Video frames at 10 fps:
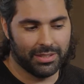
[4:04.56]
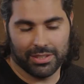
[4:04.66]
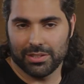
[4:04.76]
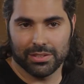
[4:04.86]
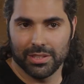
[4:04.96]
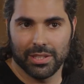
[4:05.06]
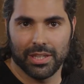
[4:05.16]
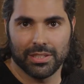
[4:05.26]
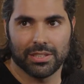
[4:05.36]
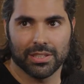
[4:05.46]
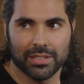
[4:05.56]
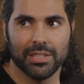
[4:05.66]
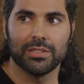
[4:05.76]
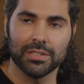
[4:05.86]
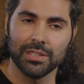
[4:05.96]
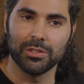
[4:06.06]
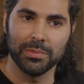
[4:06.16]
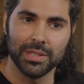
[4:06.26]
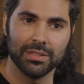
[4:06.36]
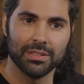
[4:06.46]
just interesting to
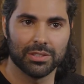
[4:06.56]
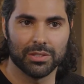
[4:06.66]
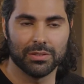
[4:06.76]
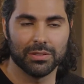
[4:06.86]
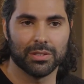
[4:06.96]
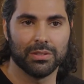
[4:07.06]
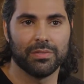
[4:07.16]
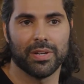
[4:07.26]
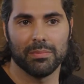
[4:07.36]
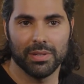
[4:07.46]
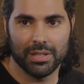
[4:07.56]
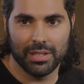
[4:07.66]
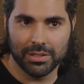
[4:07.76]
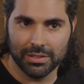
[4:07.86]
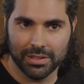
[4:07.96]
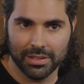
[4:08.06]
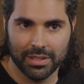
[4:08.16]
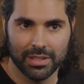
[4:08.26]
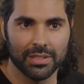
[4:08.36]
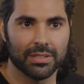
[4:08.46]
me. So if I'm interested
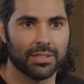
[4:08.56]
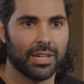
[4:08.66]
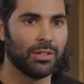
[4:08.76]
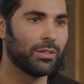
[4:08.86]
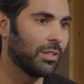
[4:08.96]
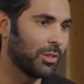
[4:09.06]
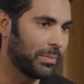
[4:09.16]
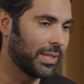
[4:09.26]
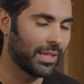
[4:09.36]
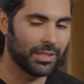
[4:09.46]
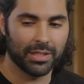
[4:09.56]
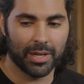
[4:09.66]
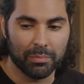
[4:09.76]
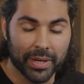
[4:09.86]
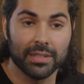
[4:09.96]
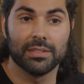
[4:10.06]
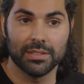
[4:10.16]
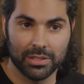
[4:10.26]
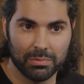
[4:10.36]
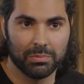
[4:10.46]
in it, I look a little bit, I
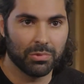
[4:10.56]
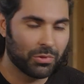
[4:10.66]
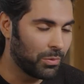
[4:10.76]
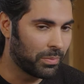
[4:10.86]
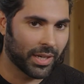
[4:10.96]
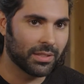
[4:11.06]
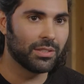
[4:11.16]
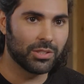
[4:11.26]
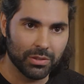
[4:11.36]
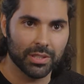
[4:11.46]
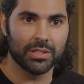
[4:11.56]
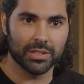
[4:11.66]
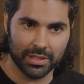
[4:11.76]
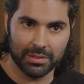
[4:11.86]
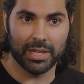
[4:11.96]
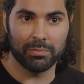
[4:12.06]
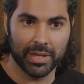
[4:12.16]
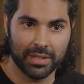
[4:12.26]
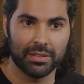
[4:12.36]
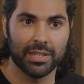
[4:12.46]
practice. Through practice, you can just get
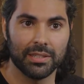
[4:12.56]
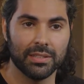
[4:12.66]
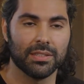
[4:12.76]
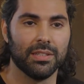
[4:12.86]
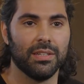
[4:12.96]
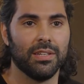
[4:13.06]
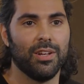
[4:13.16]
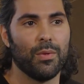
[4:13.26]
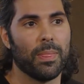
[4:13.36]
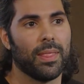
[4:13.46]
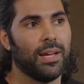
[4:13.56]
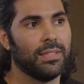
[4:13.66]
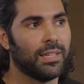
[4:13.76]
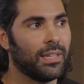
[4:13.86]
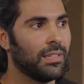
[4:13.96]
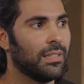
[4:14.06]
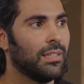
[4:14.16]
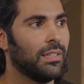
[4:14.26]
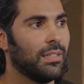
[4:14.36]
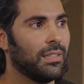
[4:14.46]
better at it. And then
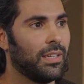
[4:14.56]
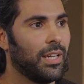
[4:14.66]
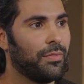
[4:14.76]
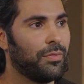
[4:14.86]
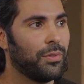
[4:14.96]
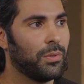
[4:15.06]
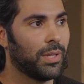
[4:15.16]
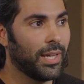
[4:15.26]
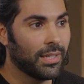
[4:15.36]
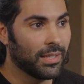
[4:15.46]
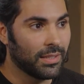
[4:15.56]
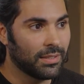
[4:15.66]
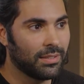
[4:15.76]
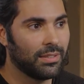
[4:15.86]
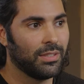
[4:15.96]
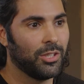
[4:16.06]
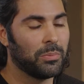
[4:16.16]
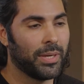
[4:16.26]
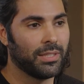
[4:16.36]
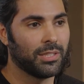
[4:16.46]
if you like it, you
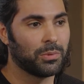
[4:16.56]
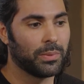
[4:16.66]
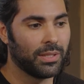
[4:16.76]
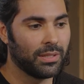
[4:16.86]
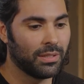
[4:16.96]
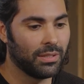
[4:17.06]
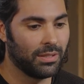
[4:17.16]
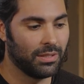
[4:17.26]
might as well